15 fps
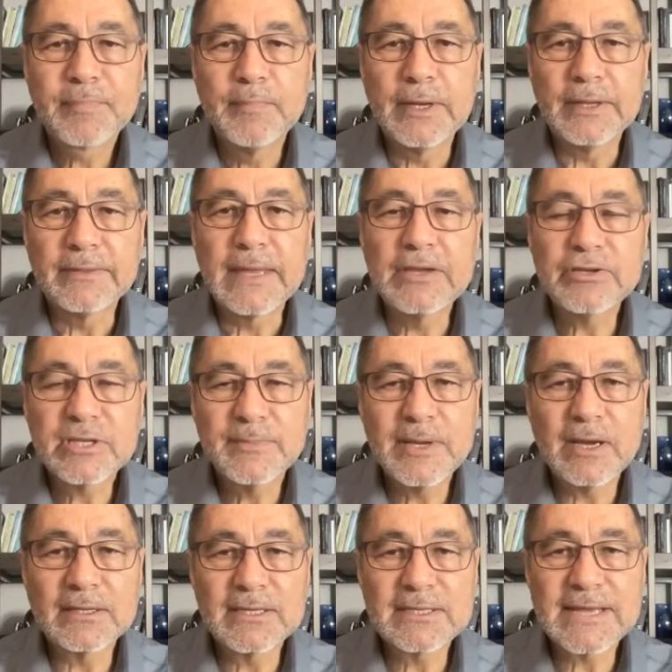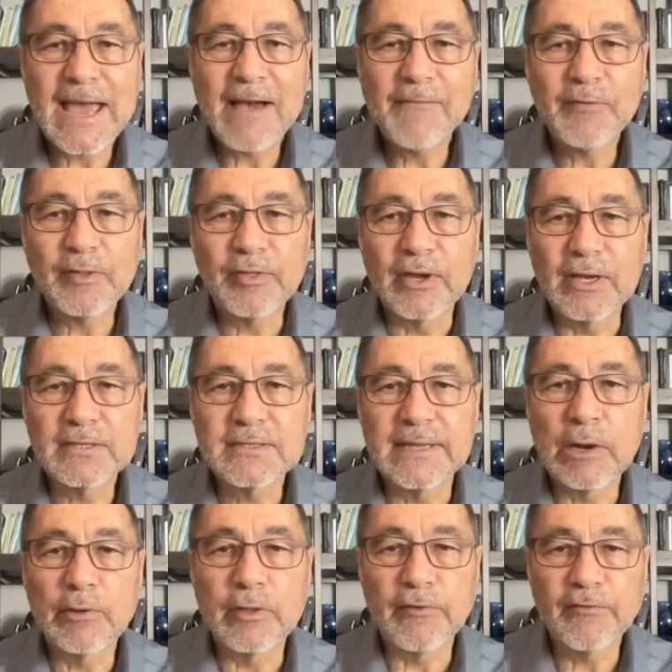But they used to be on staff with us, and
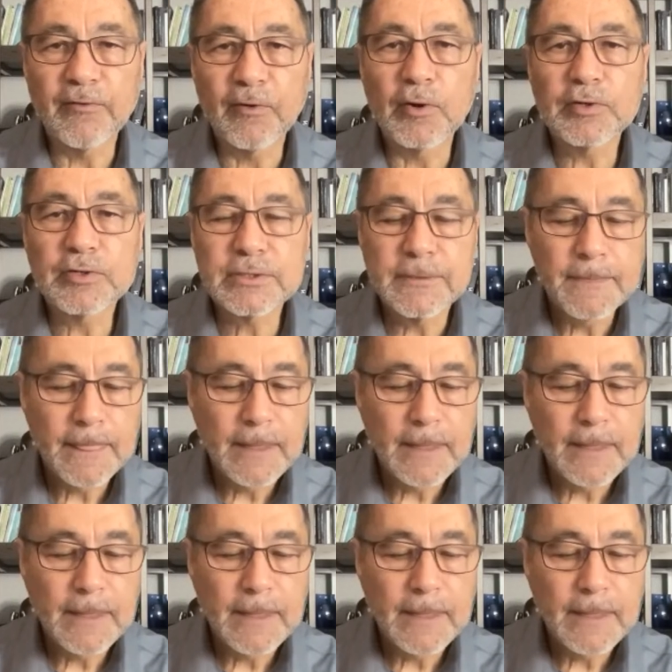they were the first